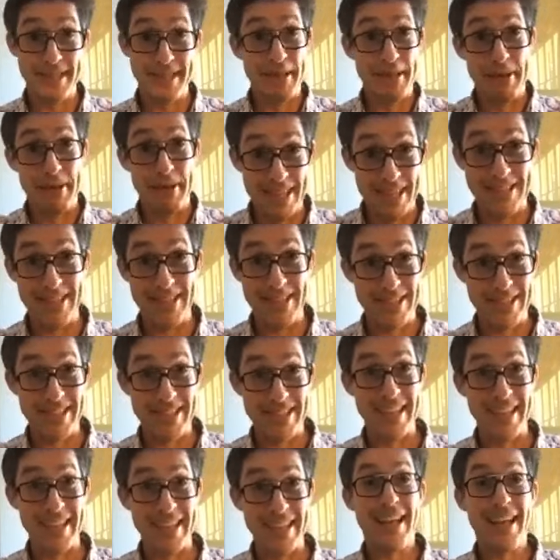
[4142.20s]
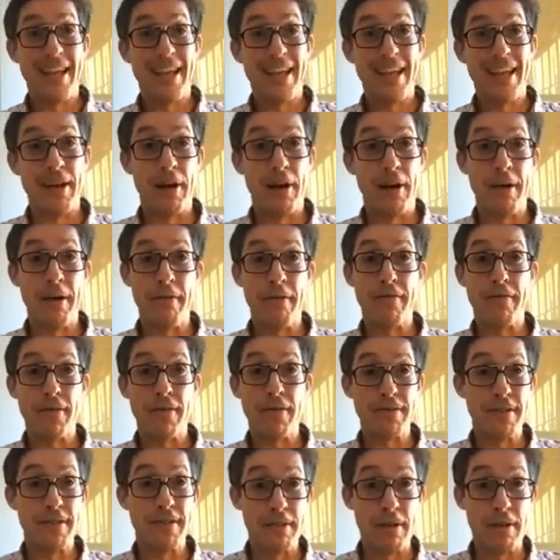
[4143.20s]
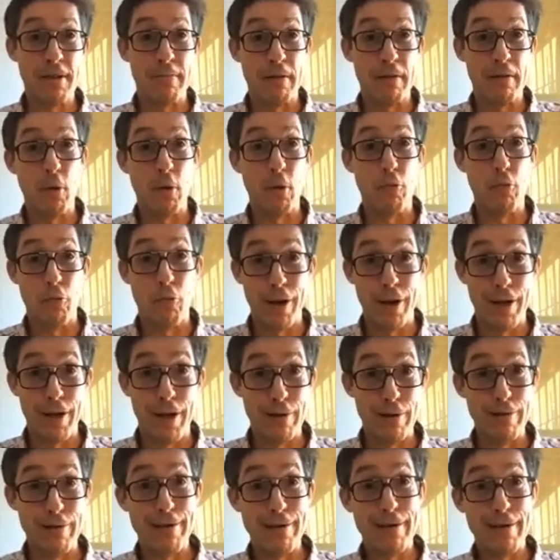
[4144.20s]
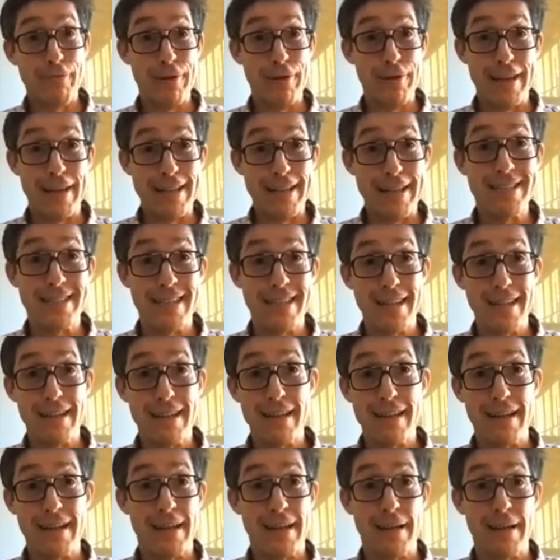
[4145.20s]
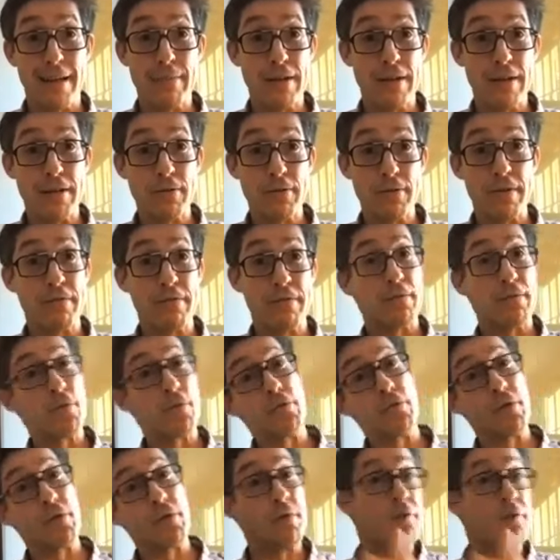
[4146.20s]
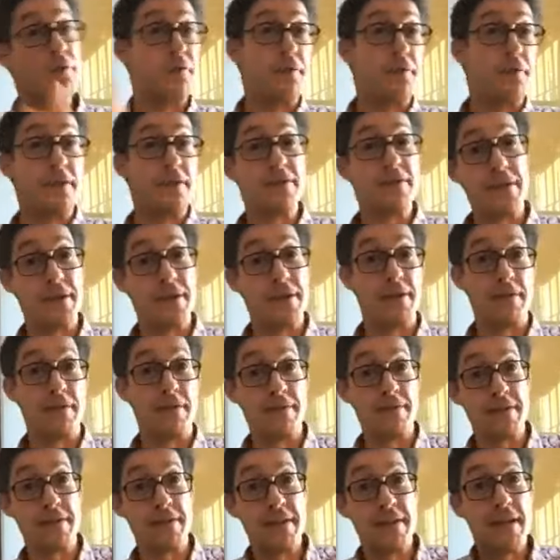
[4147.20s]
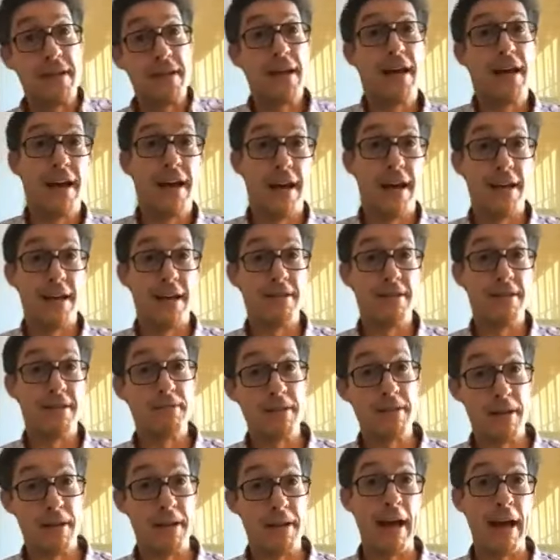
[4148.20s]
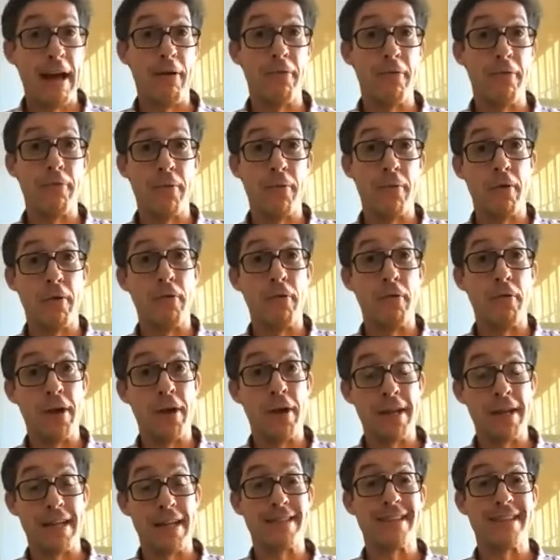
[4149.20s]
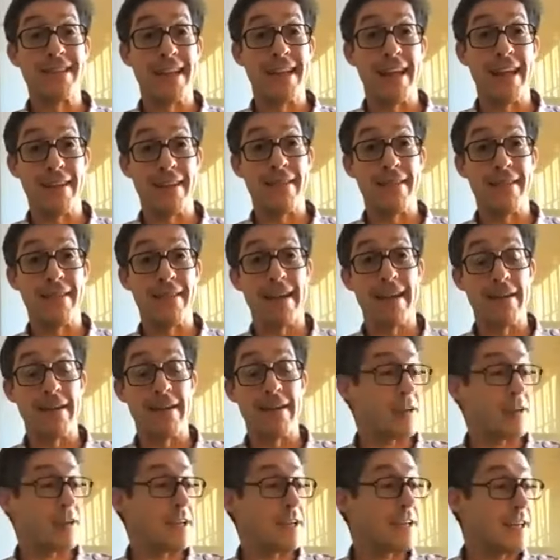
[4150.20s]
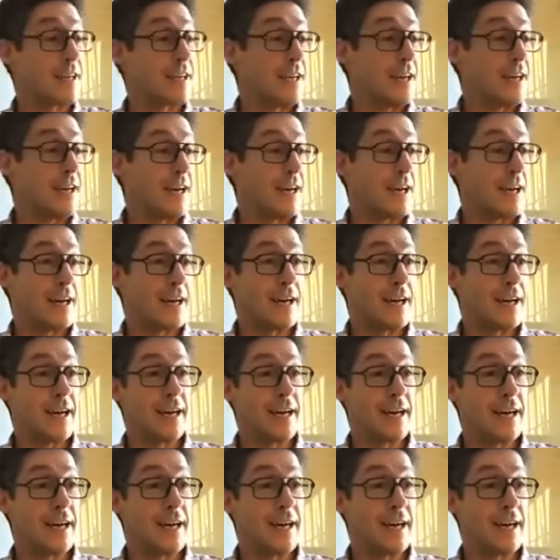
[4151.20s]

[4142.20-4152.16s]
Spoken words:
you're ex-Yachty. You know, it feels a little bit more realistic because we've all gone through these hurdles, and now we're all working together, thankfully, to